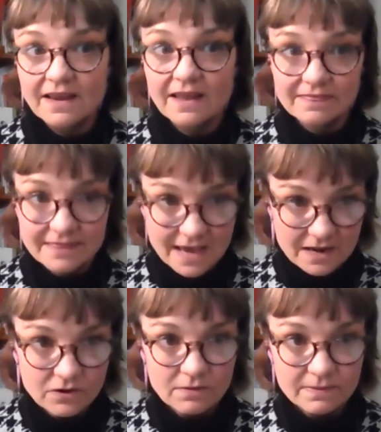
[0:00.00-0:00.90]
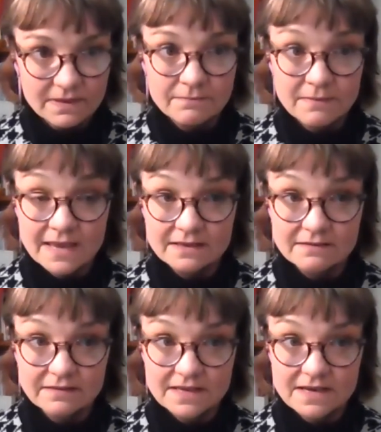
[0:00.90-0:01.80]
and that not being made
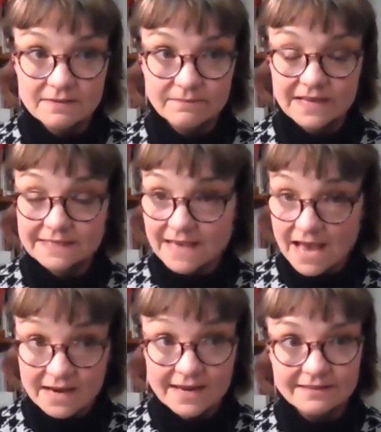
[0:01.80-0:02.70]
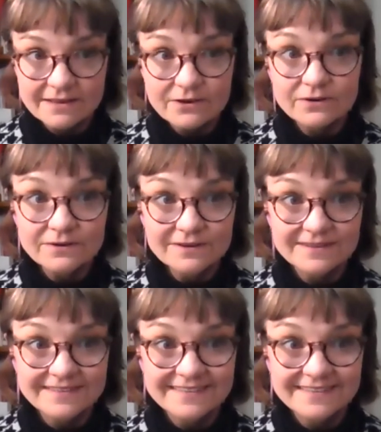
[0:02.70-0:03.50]
clear, it's unethical